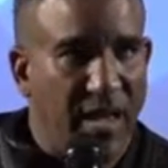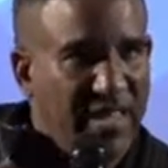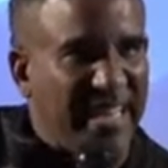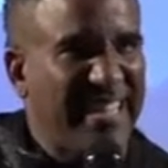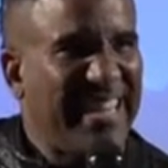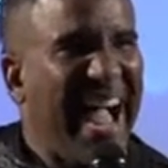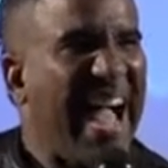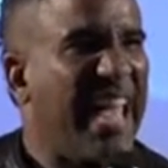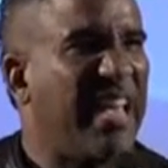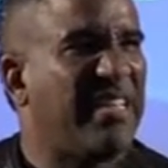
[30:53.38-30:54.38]
He says,
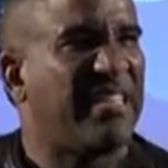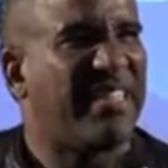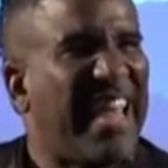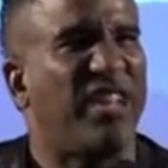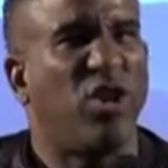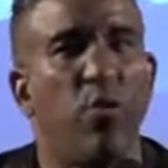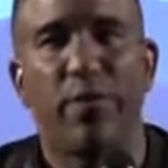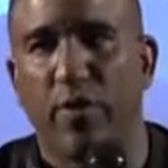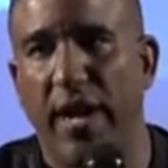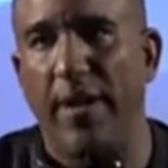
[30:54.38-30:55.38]
I set you
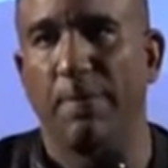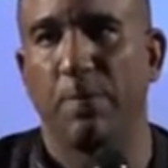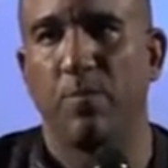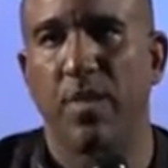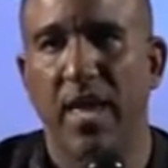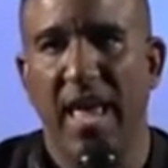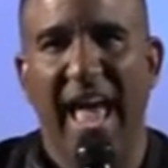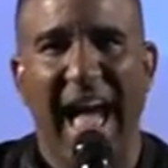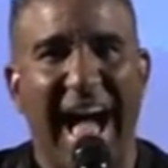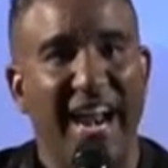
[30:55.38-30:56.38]
free,
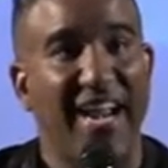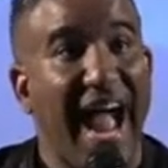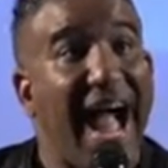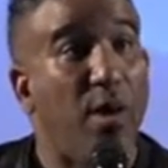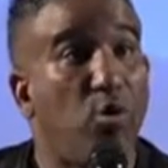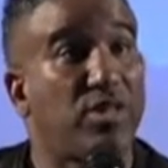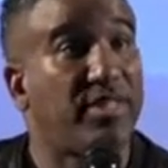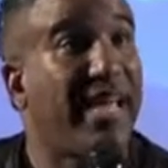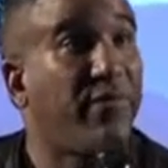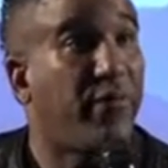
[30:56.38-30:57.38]
and I was
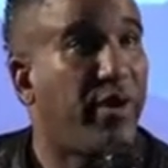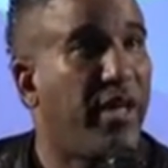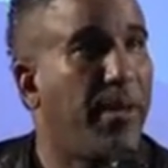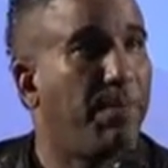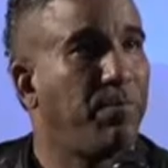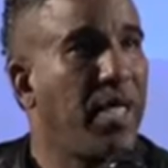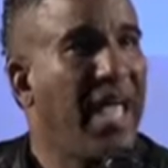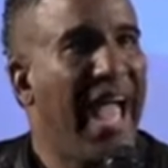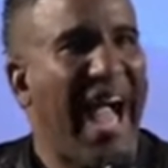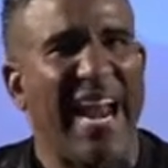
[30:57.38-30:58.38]
set free,
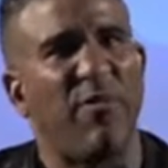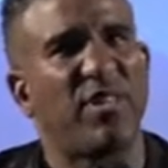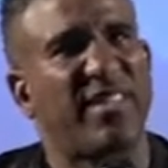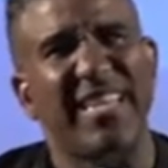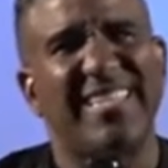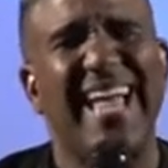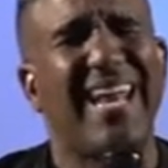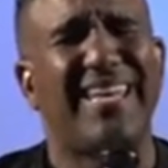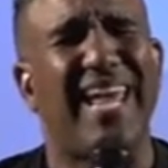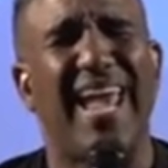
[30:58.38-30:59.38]
and ever since
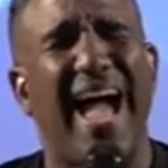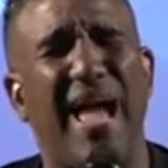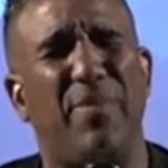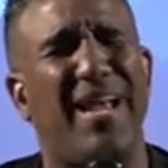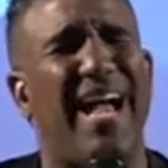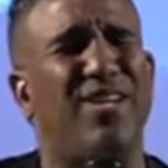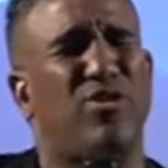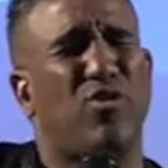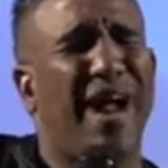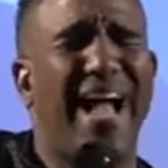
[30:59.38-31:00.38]
that day, I began
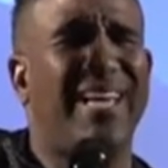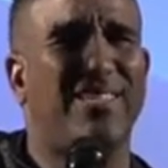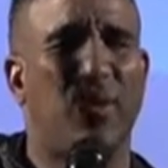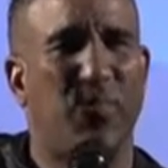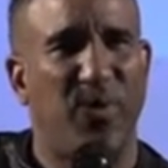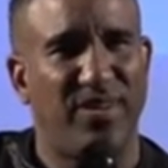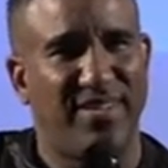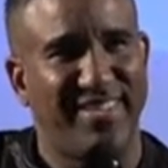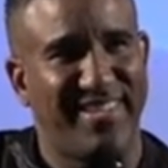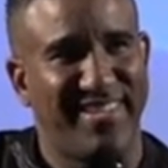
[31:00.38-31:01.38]
to rise
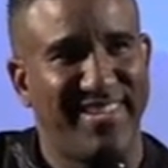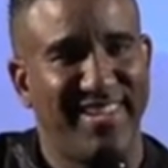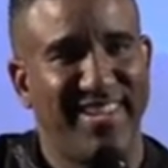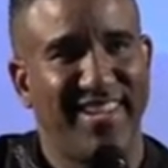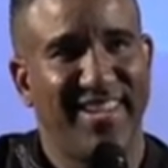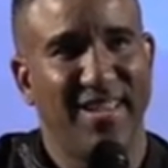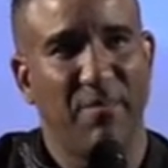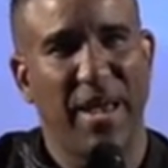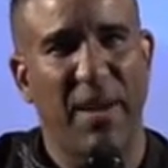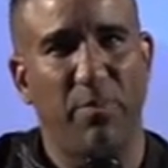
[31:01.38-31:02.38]
upwards.
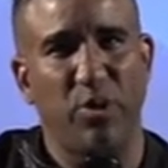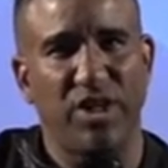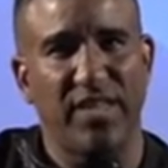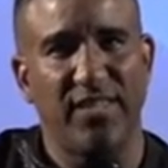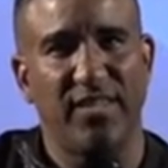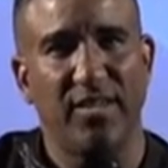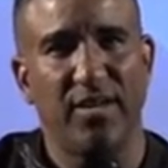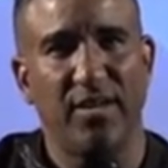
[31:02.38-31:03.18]
Pain pushes.